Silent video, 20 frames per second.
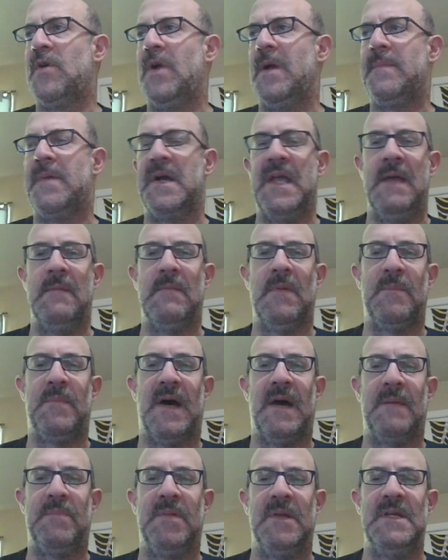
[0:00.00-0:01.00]
Grandpa
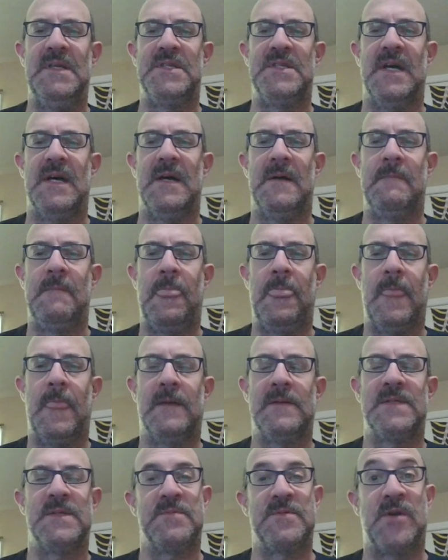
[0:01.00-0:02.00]
GambitBot. Please
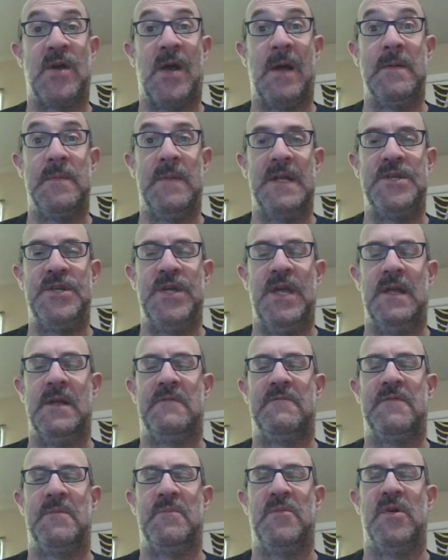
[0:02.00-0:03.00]
subscribe to my
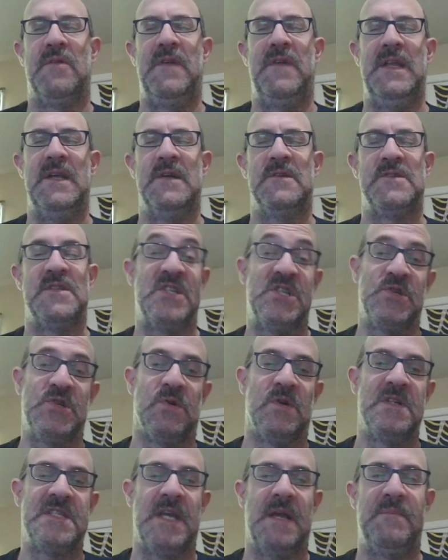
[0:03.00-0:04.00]
channel for more videos and
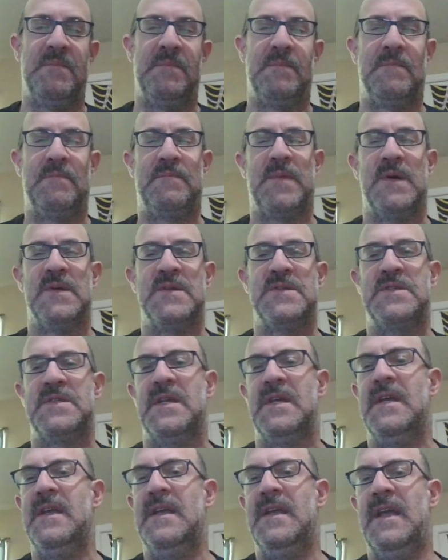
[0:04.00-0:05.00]
shorts. I post
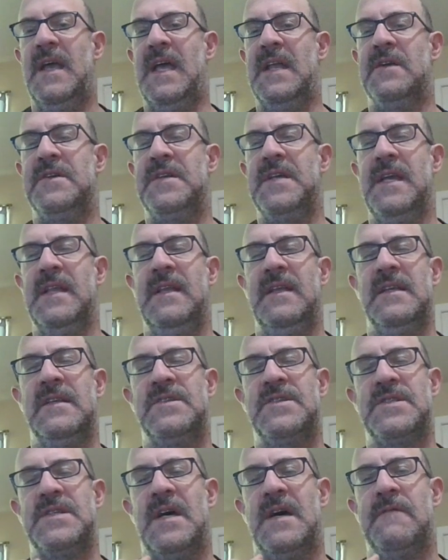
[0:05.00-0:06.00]
entertaining
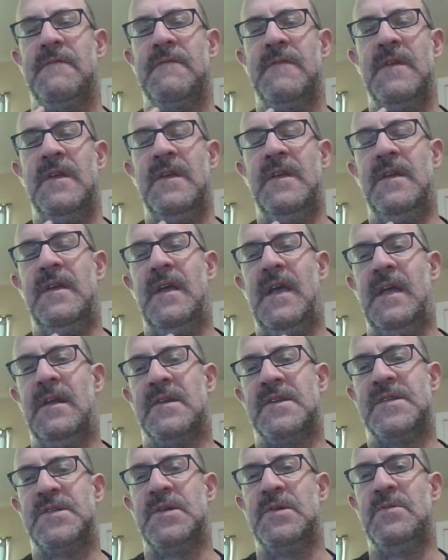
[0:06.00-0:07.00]
stuff, and
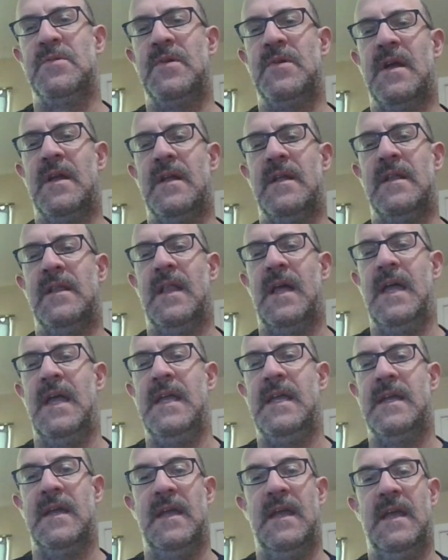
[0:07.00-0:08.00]
also
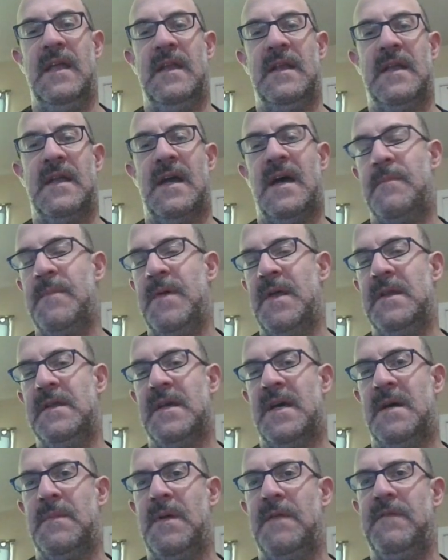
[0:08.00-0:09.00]
like and comment
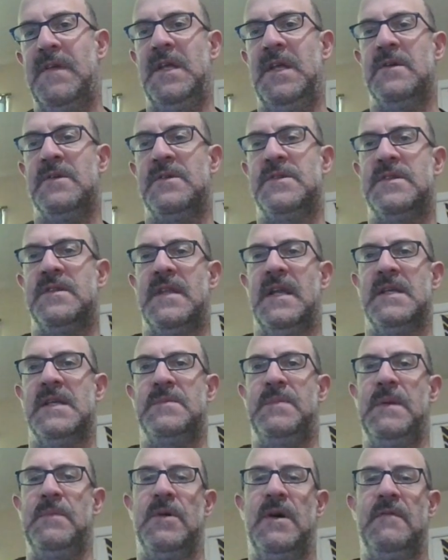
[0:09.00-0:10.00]
on my videos. Thanks,
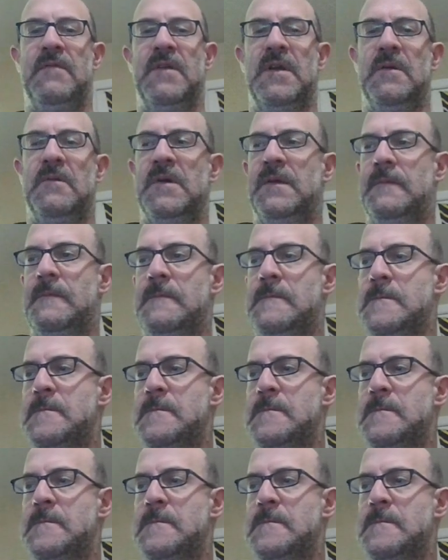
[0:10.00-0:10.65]
people. Have a good one.